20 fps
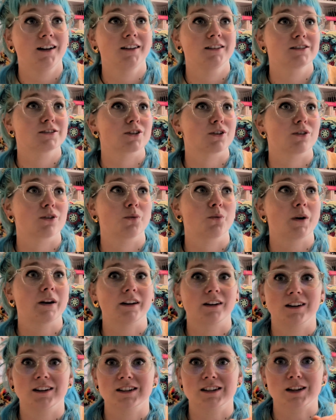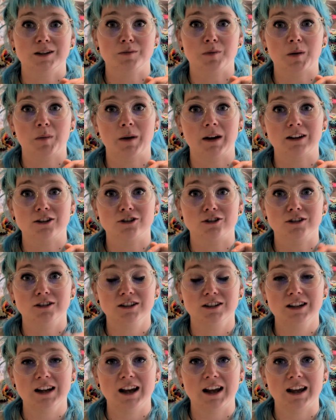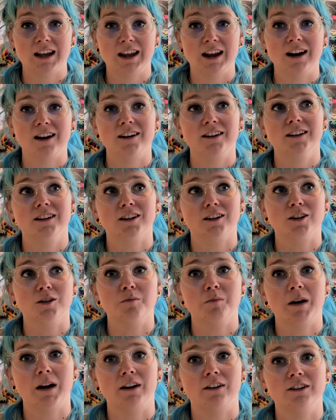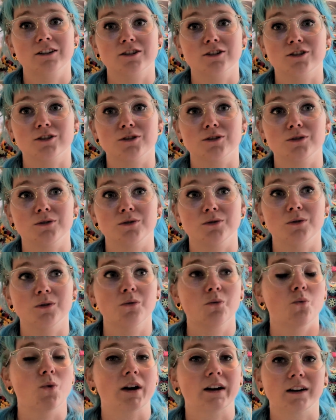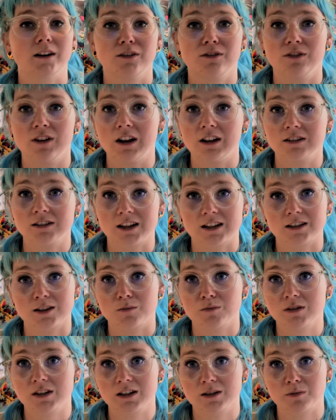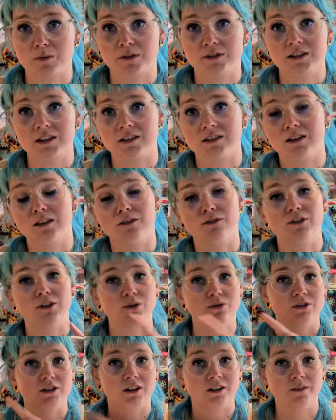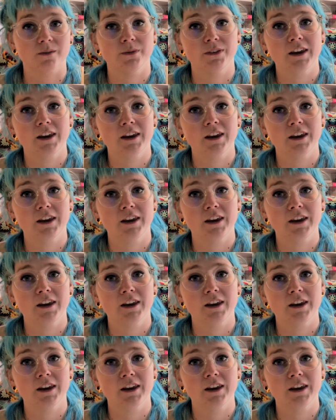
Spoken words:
so that when I assess my patient today, I can compare it to when I assess them 6 months into the future